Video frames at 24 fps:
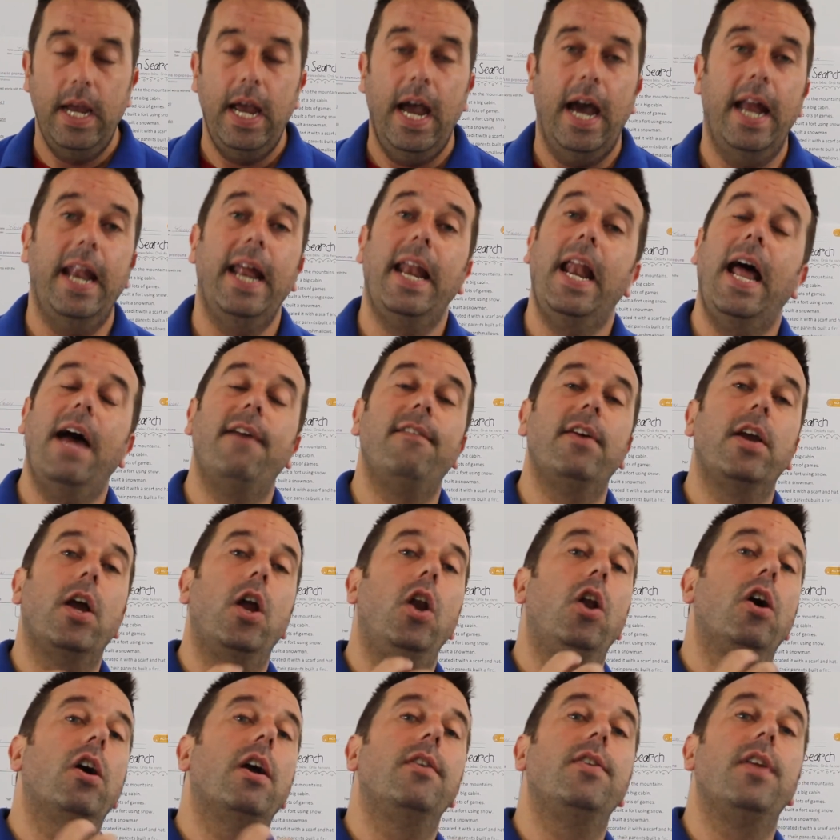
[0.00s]
and then having a
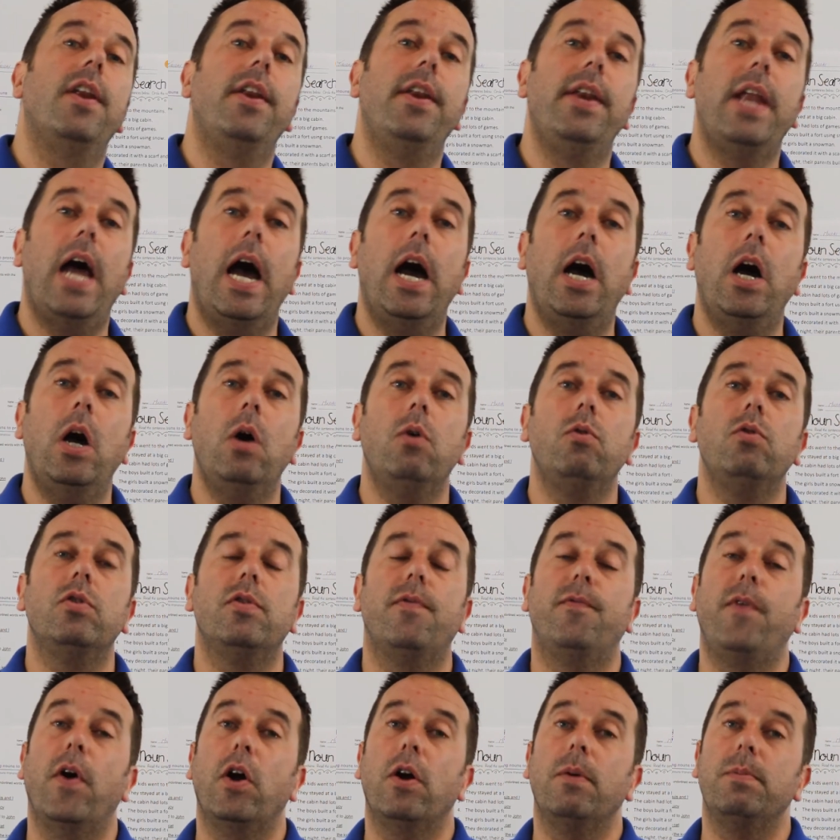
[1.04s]
look at the nouns,
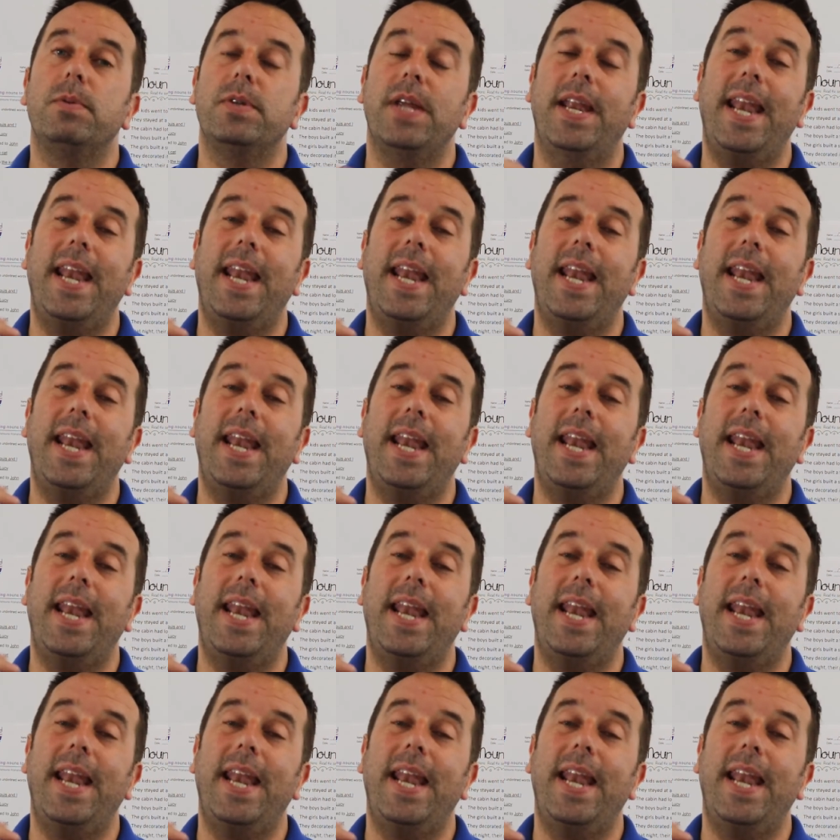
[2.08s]
verbs,